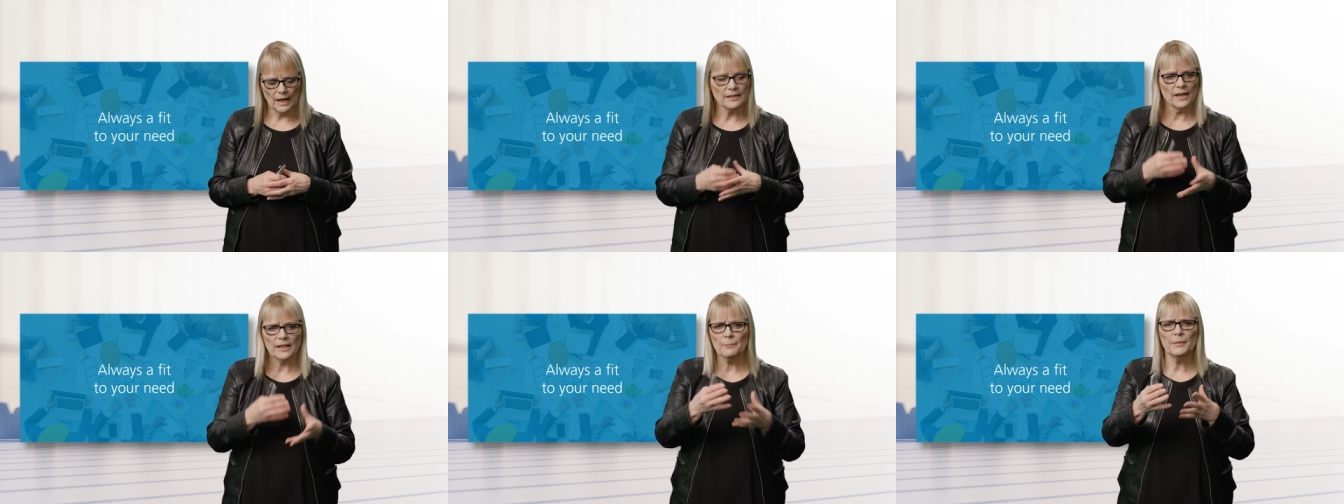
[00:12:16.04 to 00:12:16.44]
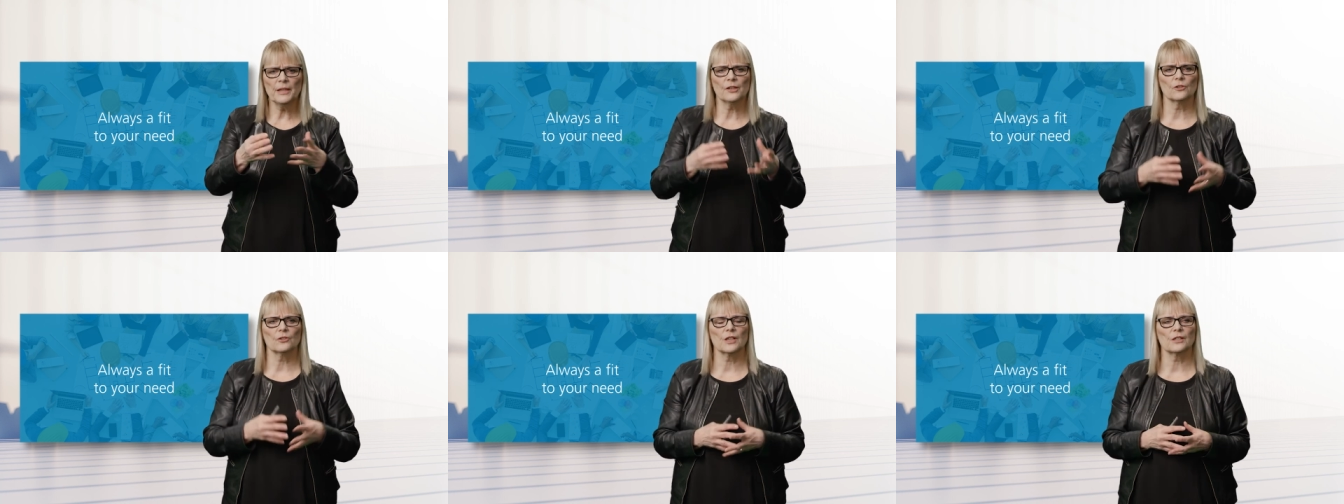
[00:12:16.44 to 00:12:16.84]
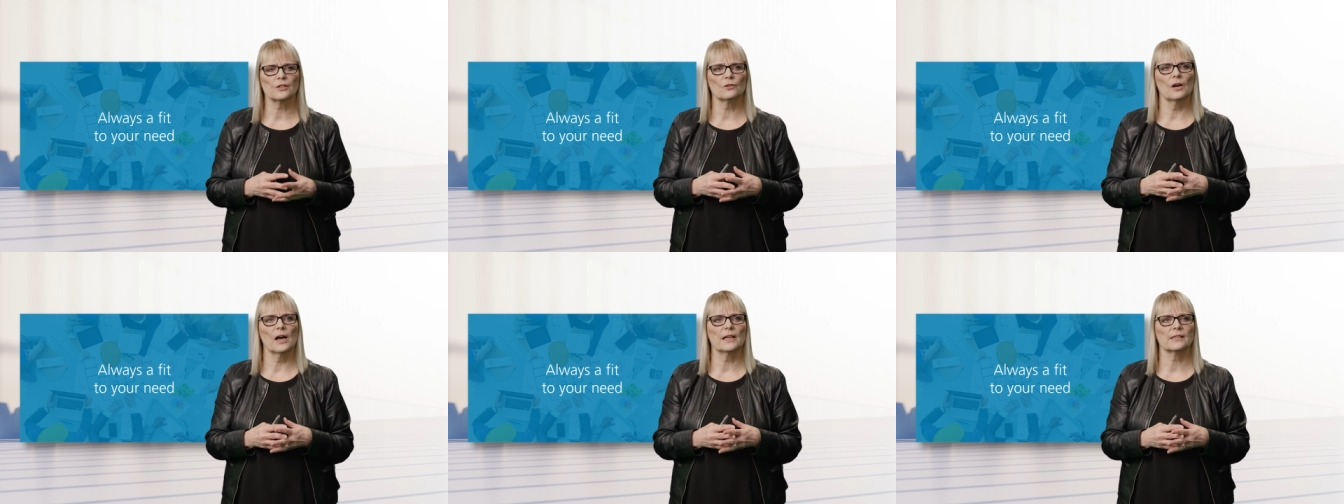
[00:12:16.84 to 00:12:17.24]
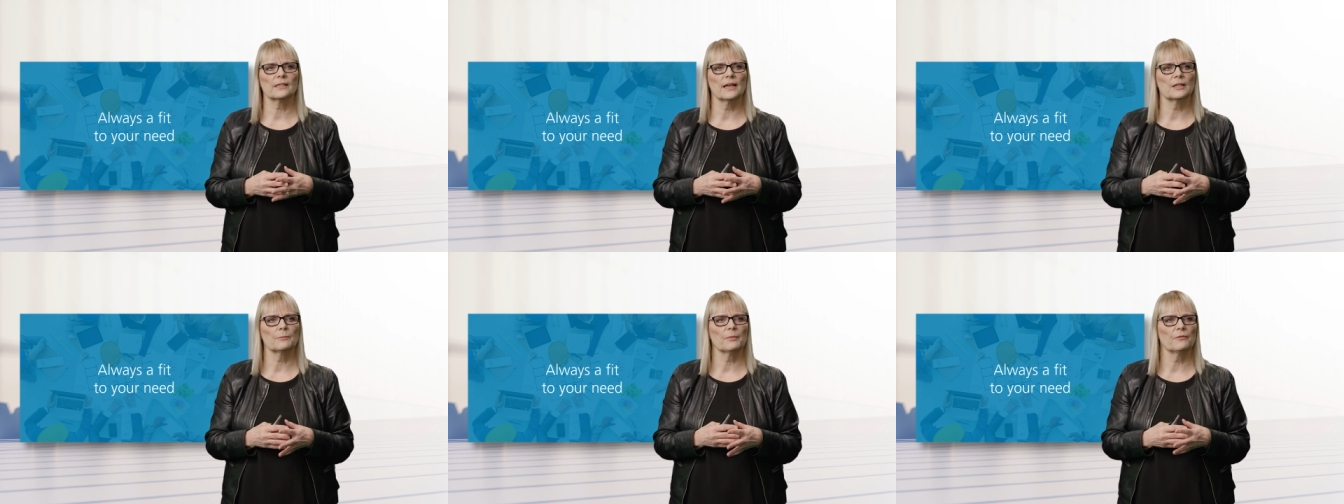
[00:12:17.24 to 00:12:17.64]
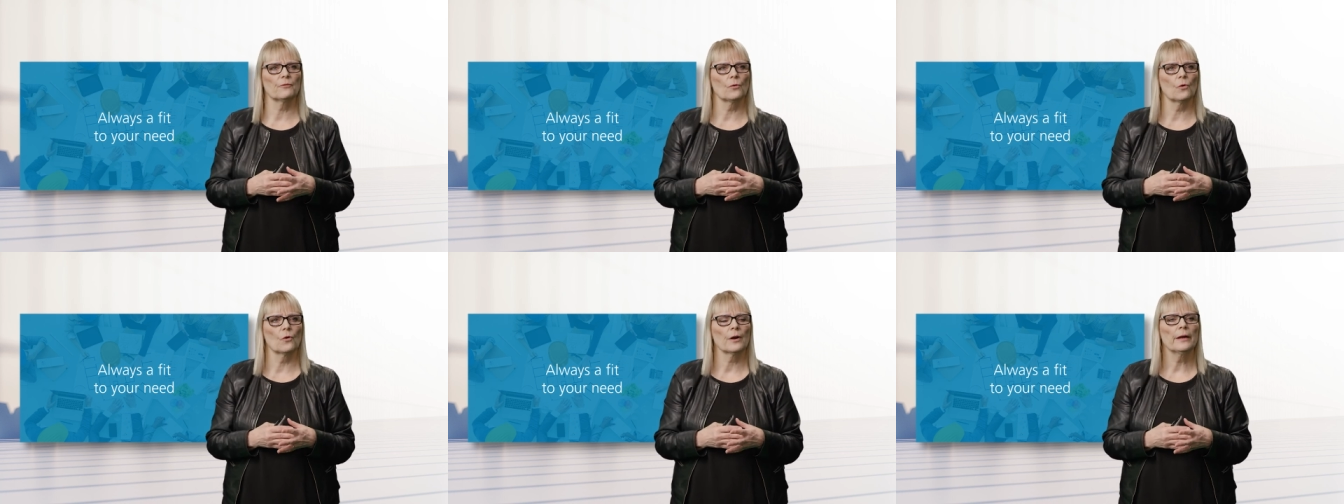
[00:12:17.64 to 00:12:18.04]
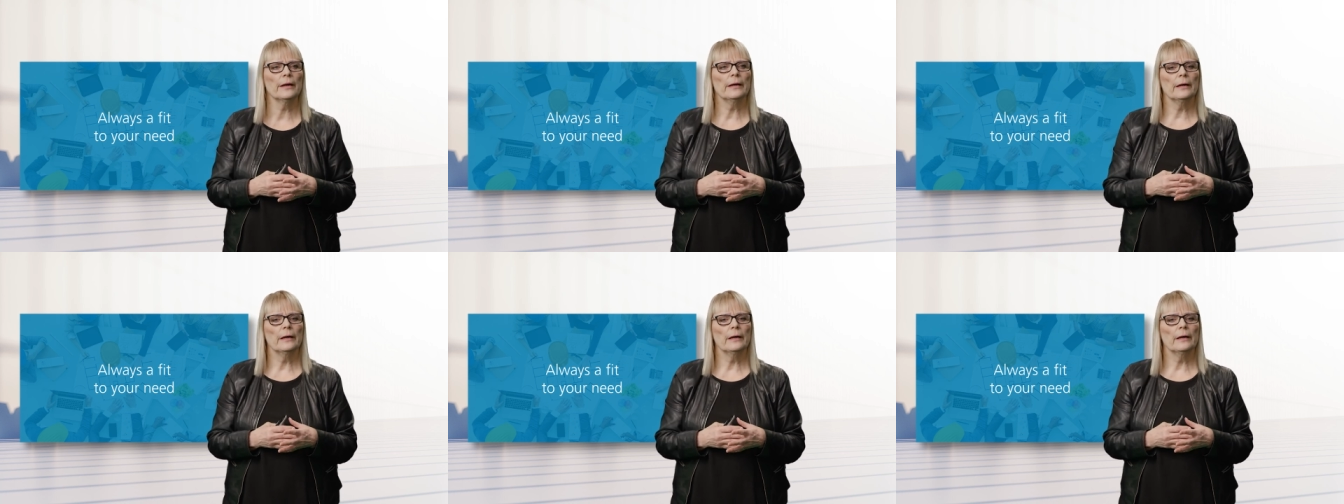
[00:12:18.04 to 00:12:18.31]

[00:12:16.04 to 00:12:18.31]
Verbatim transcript: diameters as, as said before